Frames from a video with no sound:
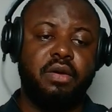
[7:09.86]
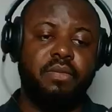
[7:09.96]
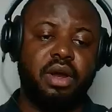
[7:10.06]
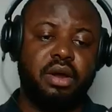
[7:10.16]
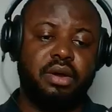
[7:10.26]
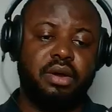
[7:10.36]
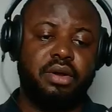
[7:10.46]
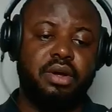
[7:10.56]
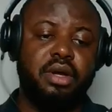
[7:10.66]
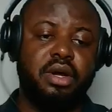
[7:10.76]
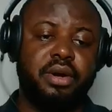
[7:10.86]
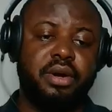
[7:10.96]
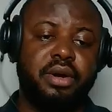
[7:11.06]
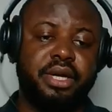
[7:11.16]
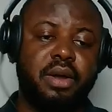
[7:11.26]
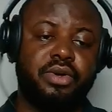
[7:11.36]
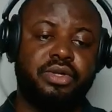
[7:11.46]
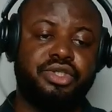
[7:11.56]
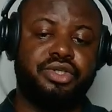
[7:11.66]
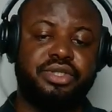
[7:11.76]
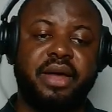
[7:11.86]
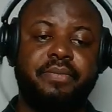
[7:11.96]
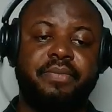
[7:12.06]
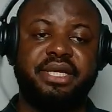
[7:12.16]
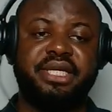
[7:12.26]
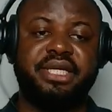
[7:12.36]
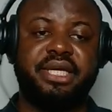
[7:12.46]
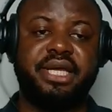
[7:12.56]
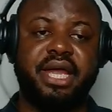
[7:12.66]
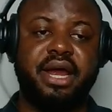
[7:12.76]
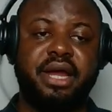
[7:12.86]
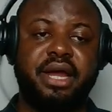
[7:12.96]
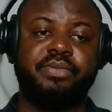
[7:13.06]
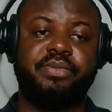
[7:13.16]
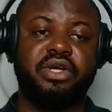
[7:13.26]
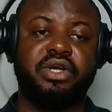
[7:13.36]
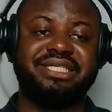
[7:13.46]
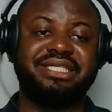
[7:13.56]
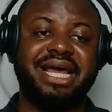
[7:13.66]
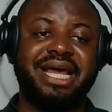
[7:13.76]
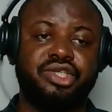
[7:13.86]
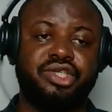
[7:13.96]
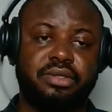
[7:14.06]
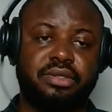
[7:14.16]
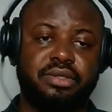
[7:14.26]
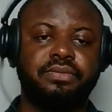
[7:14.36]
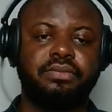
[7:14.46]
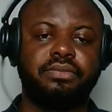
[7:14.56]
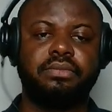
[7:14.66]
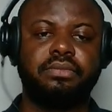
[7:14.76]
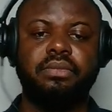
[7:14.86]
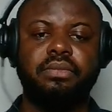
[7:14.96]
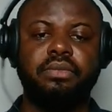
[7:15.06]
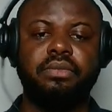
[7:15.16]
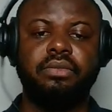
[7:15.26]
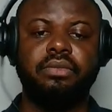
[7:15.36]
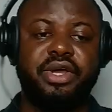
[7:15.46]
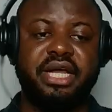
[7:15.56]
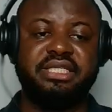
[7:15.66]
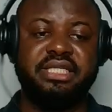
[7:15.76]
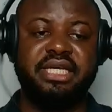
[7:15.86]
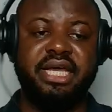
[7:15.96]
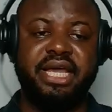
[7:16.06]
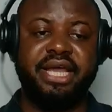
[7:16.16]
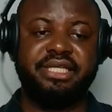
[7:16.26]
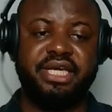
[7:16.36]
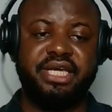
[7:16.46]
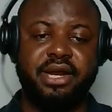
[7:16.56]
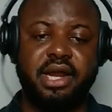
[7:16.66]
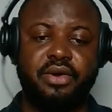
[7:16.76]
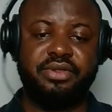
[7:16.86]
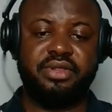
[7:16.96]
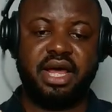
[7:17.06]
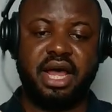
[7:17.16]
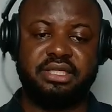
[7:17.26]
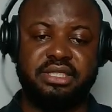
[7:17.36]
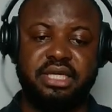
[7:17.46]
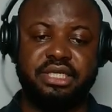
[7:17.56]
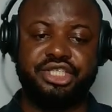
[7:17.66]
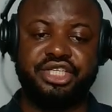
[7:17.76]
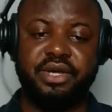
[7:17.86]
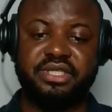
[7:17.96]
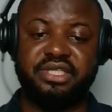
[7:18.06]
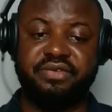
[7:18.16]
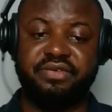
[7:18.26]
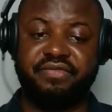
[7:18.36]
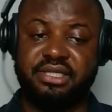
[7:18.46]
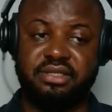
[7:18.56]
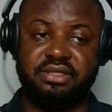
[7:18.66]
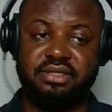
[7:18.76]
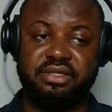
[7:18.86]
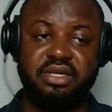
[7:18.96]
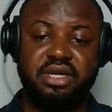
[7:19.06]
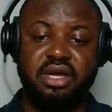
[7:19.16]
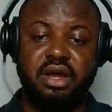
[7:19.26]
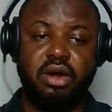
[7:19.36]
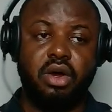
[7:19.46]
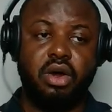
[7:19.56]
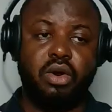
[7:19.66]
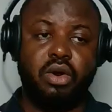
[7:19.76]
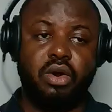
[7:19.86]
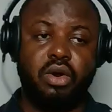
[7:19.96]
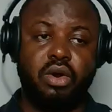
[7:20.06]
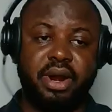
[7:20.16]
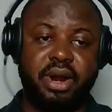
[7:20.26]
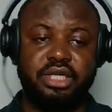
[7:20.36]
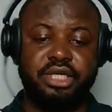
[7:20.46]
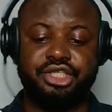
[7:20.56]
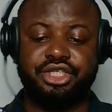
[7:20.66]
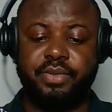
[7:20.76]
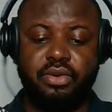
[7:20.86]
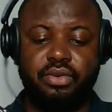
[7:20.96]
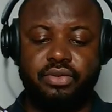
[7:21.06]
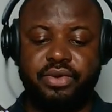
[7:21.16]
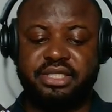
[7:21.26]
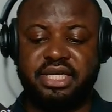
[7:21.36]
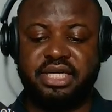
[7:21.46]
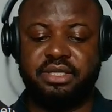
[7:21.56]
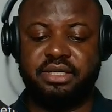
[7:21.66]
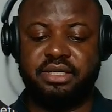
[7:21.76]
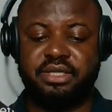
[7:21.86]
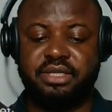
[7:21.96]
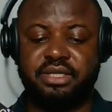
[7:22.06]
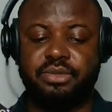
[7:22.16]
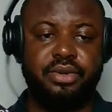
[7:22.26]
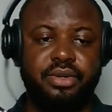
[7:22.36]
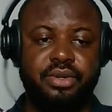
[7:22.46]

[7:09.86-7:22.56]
all right, so I'm going to choose append here because it's an action. You can see it here now that the shape is different. All right, so Gmail, where is that same Gmail.